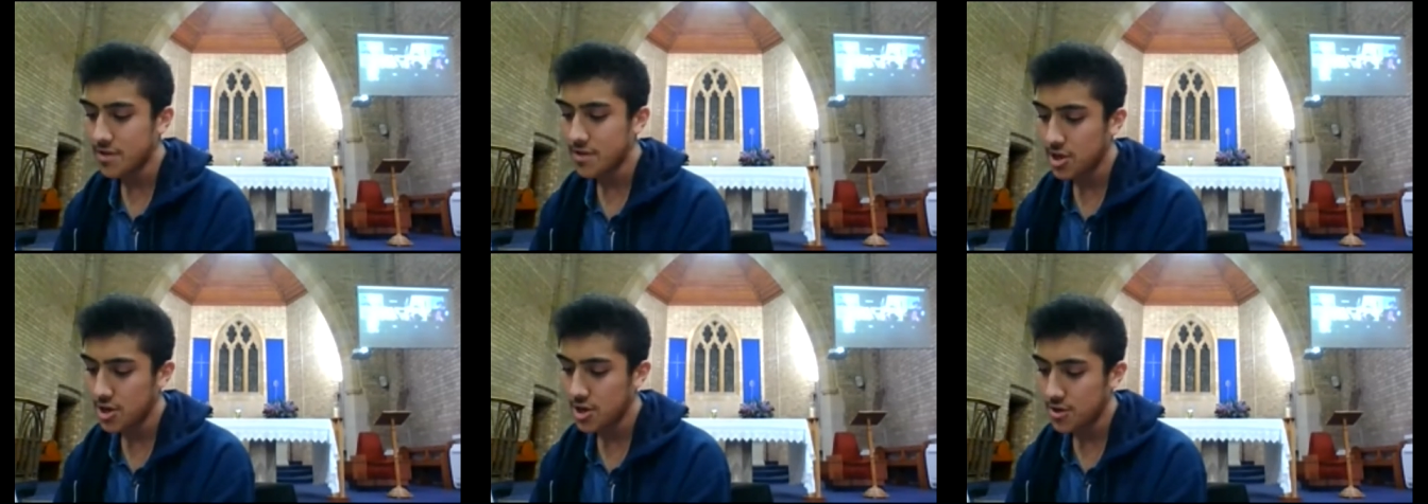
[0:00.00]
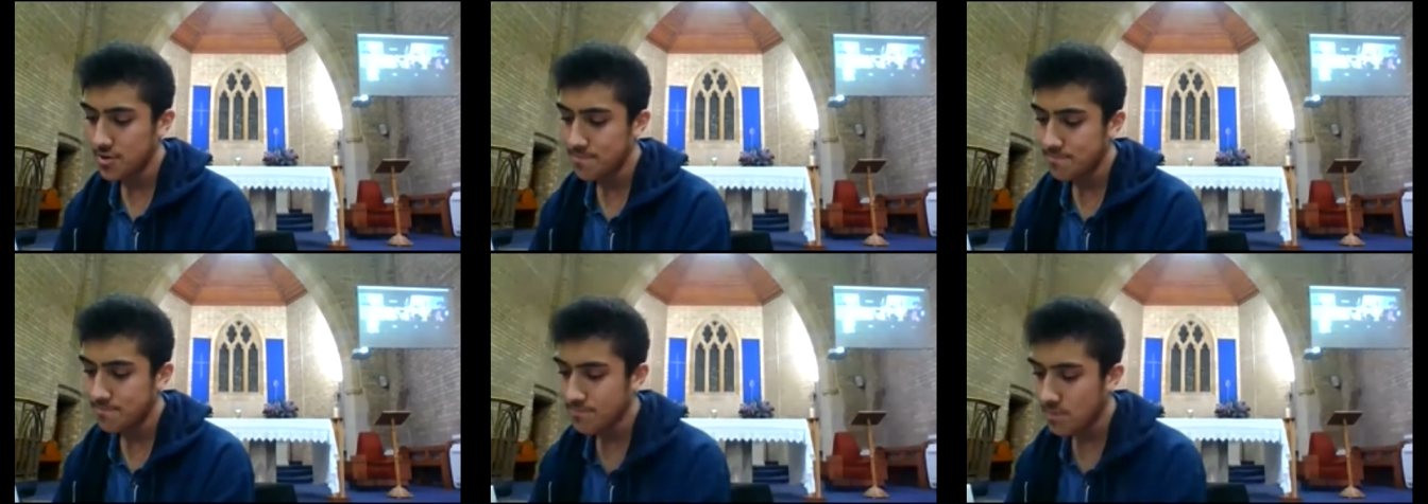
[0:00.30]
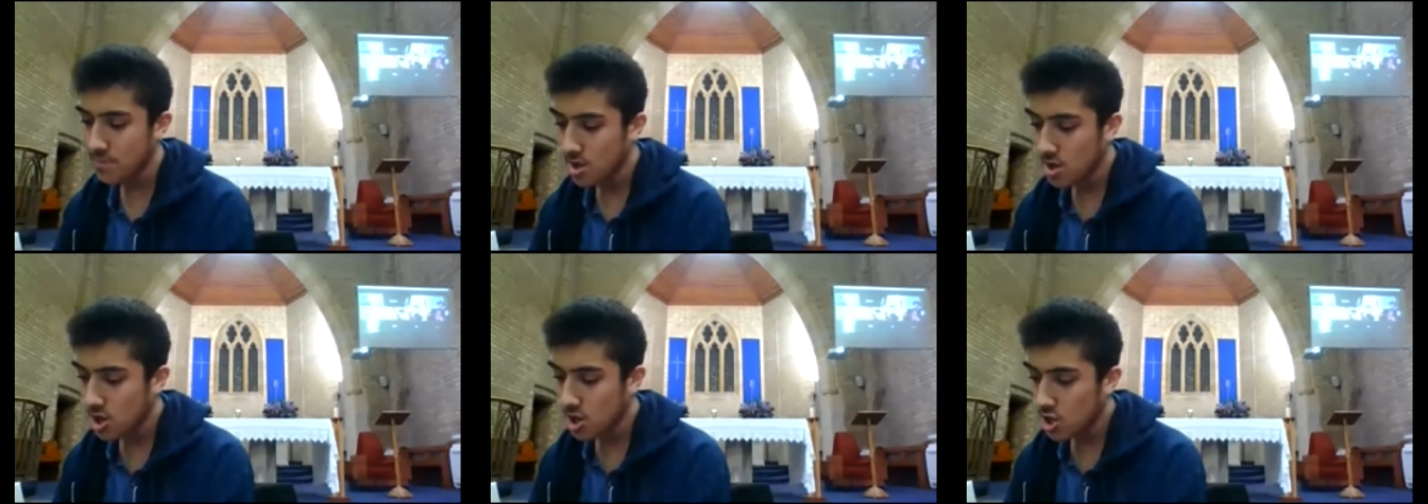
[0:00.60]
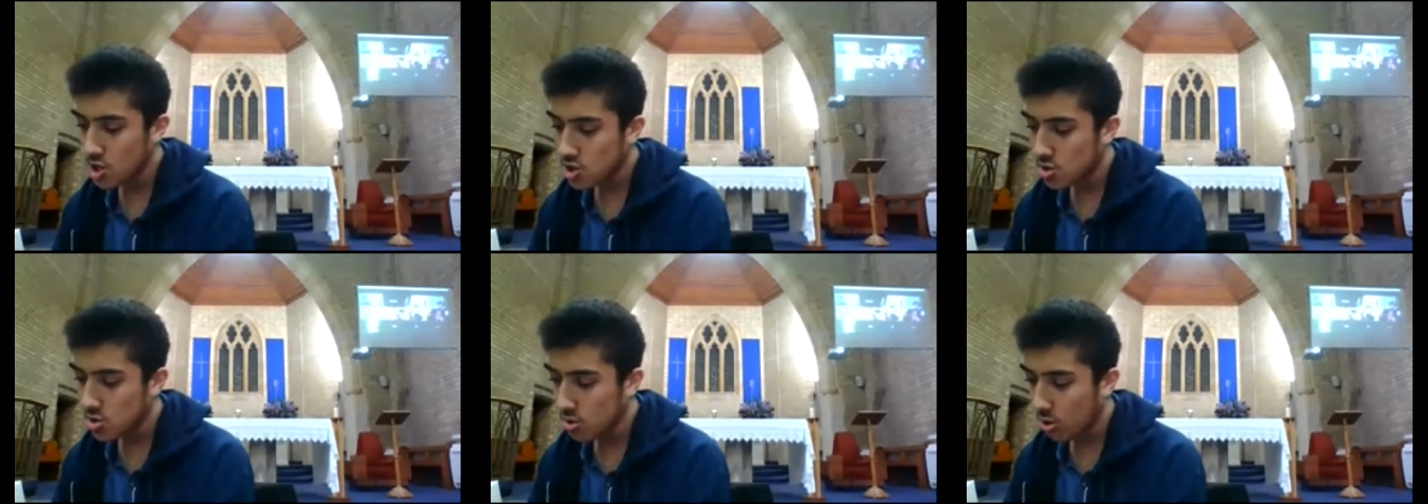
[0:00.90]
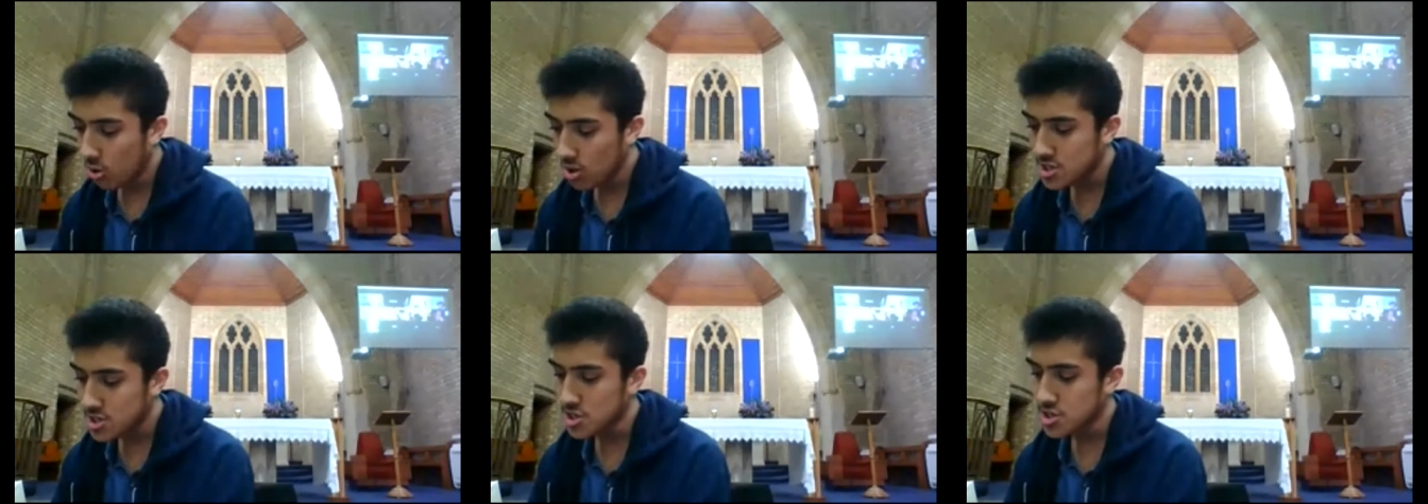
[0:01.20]
you, you
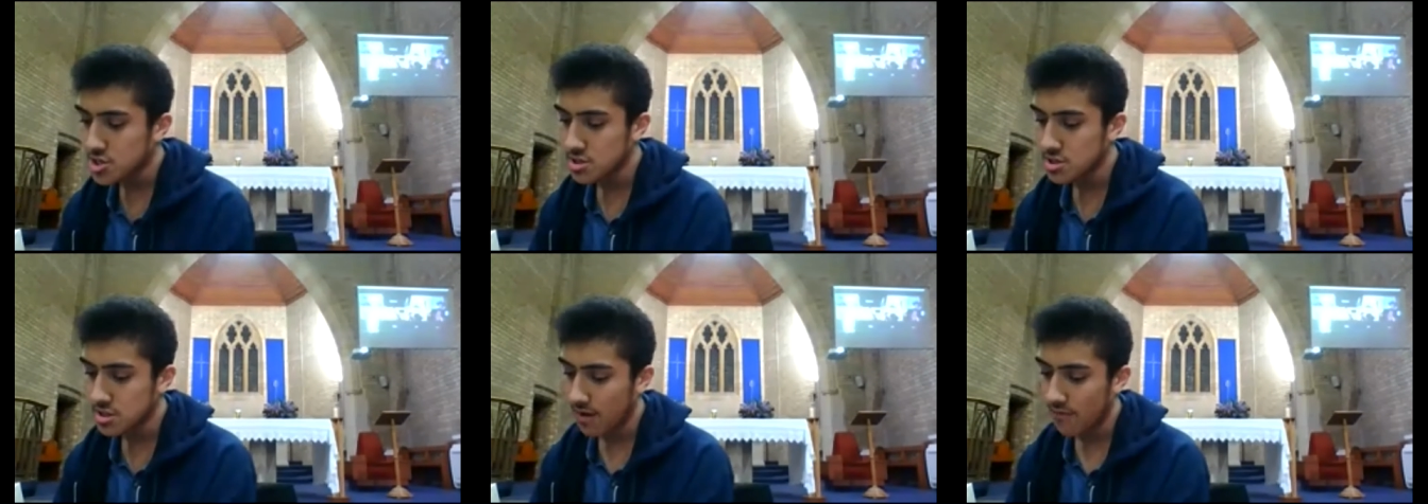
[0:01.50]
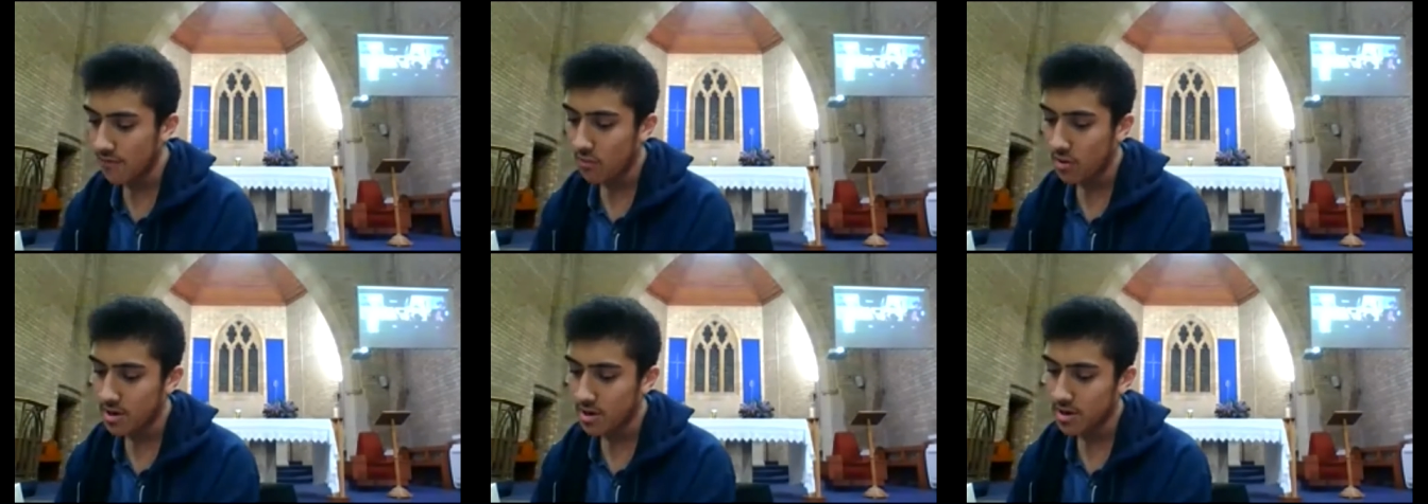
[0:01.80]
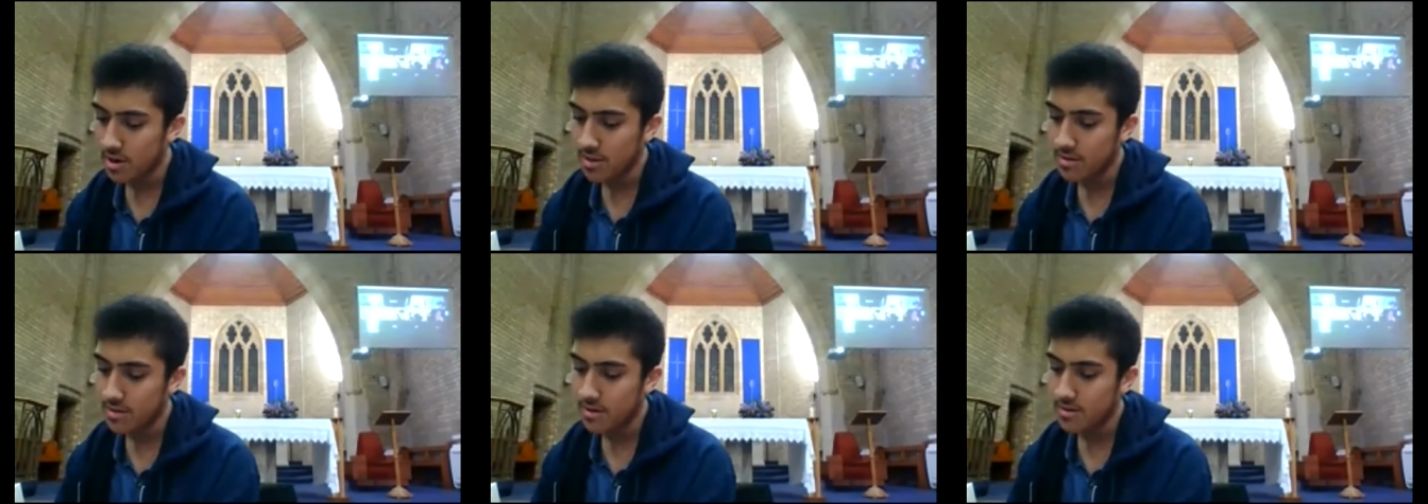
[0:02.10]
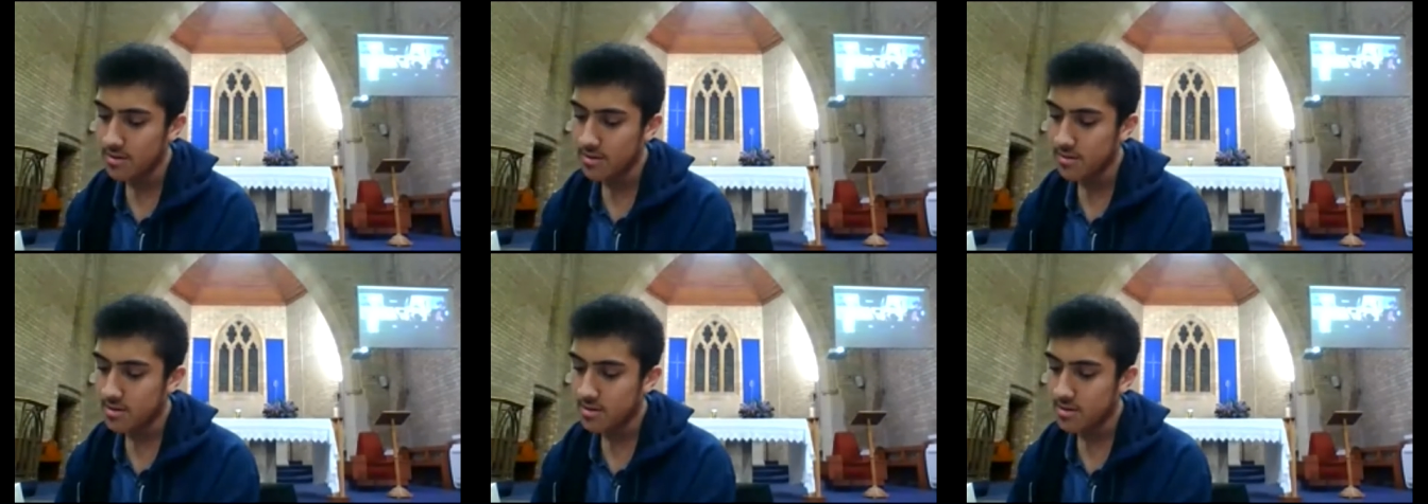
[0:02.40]
also should love one another.